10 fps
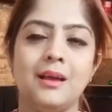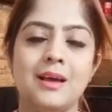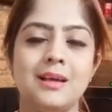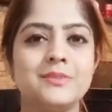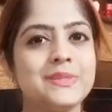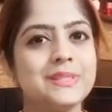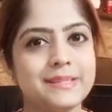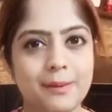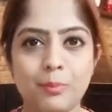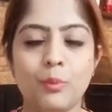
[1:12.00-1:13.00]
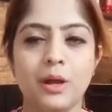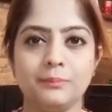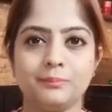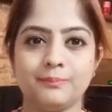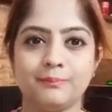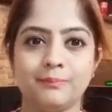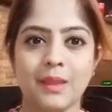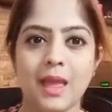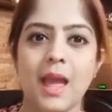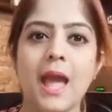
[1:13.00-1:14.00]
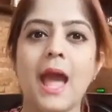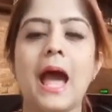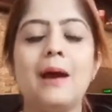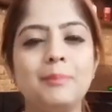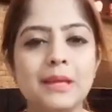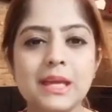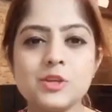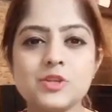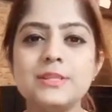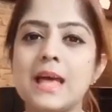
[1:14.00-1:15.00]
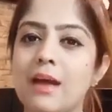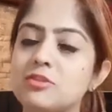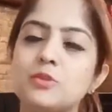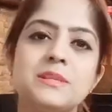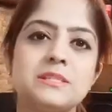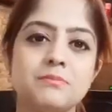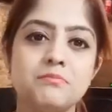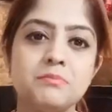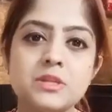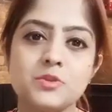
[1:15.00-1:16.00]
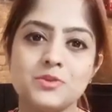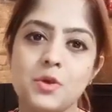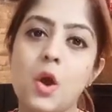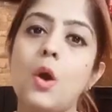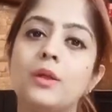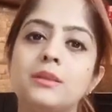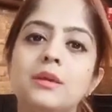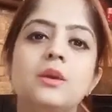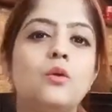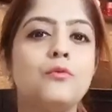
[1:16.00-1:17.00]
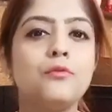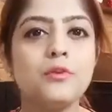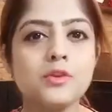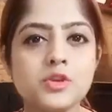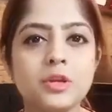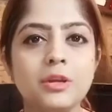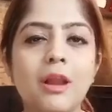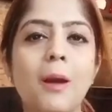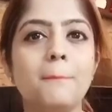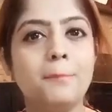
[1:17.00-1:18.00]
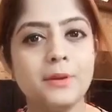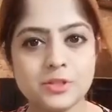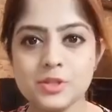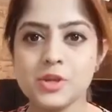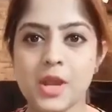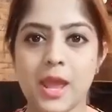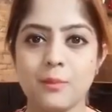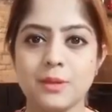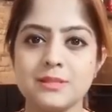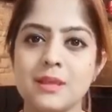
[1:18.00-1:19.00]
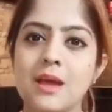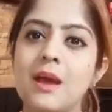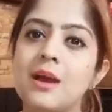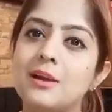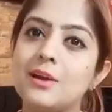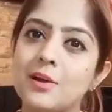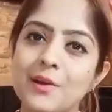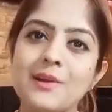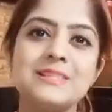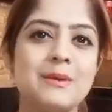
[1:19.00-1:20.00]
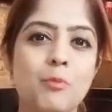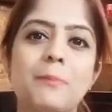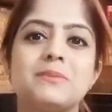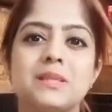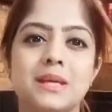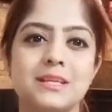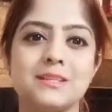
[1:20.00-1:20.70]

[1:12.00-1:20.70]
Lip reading: So step 1. Applications have to be submitted on the official British Airways careers website.